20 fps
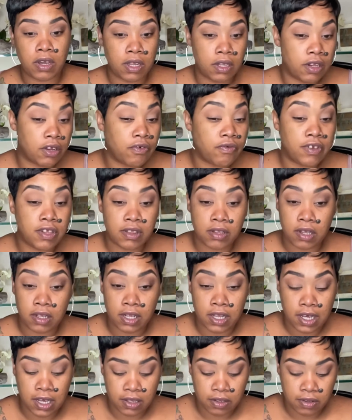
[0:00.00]
in the crease on
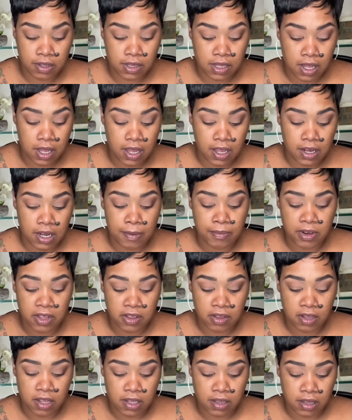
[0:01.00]
the other side. I'm just
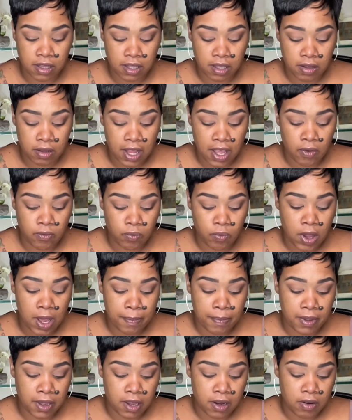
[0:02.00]
dusting, like
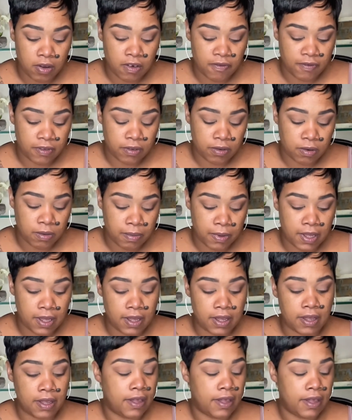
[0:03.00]
wiping it off a little bit.